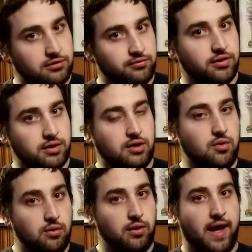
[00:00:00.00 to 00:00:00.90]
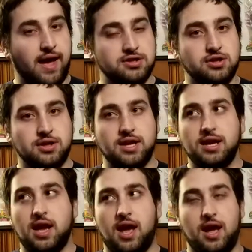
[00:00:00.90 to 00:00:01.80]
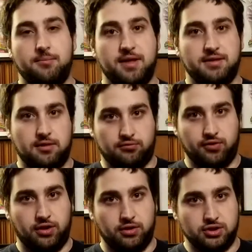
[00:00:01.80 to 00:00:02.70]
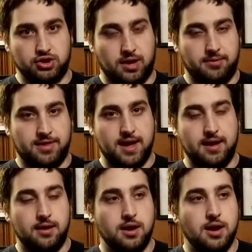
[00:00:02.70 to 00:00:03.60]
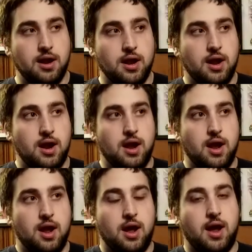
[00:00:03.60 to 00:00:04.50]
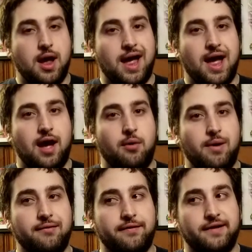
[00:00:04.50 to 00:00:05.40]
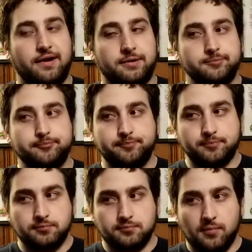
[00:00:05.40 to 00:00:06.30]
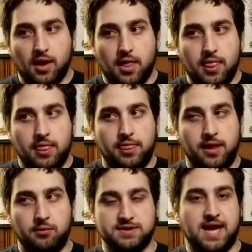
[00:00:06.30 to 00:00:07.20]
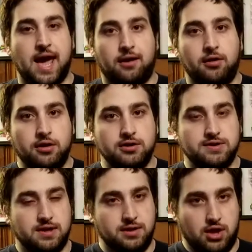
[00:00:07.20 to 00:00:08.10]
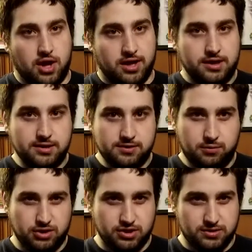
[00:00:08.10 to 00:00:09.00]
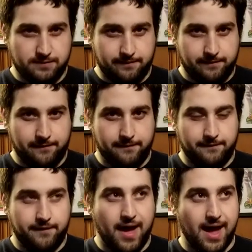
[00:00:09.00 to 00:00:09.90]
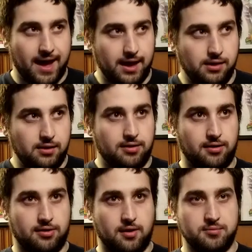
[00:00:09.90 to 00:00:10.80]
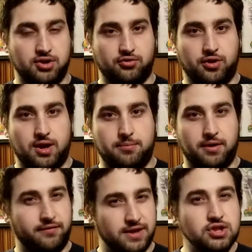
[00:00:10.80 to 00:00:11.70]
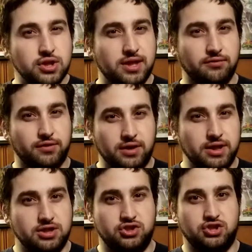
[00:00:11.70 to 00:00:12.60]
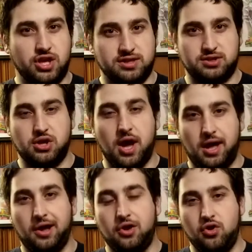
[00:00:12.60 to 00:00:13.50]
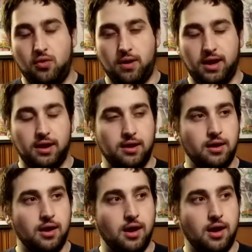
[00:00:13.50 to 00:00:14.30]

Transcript: really cool, actually. Um, they did a really good job at that. However, there was hecklers in the audience, which is fine to some degree, but eventually it really just got annoying.